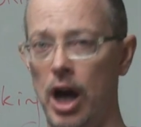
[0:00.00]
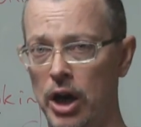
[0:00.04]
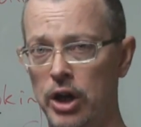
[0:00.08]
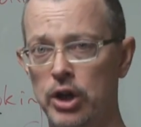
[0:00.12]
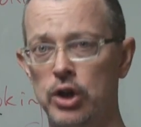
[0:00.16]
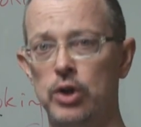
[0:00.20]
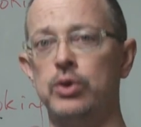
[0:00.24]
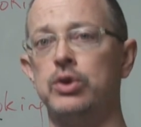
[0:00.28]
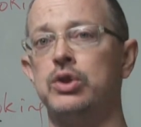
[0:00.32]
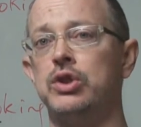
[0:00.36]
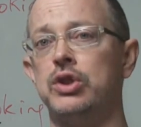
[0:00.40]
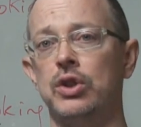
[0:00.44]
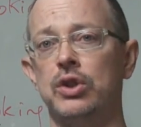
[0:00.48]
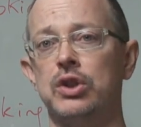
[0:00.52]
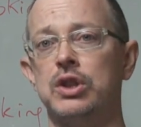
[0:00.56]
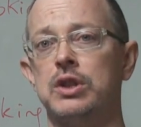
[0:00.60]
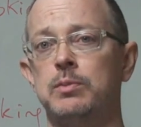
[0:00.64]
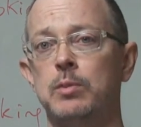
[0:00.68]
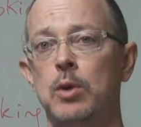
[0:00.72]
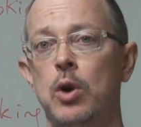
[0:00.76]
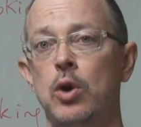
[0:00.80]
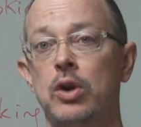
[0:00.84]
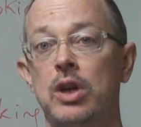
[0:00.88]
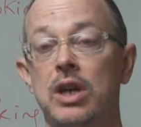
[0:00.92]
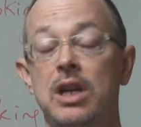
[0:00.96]
Are you still
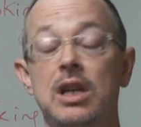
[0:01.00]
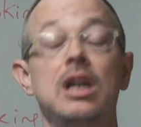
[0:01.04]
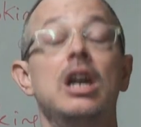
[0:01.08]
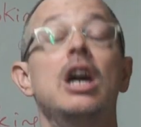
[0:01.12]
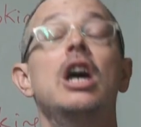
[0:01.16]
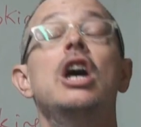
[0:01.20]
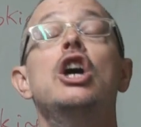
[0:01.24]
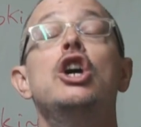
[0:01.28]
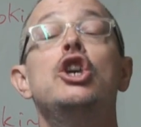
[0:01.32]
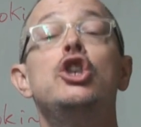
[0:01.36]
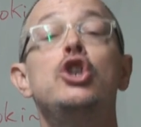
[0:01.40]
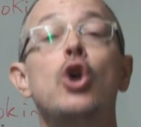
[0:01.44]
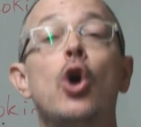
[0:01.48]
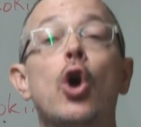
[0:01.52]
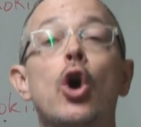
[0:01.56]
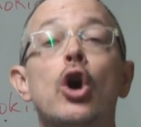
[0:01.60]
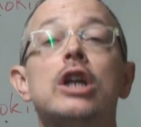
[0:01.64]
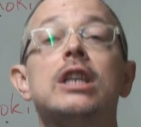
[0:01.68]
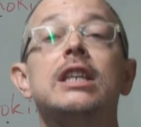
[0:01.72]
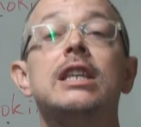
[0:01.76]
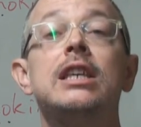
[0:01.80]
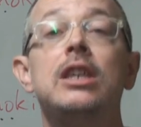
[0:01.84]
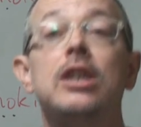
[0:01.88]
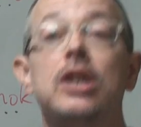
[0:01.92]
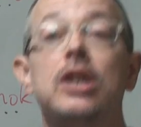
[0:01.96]
smoking? You're